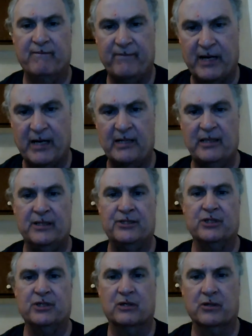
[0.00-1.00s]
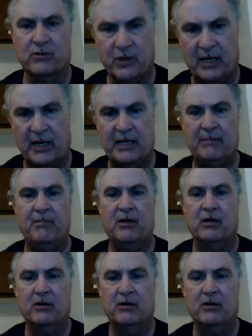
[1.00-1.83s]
violence, crime,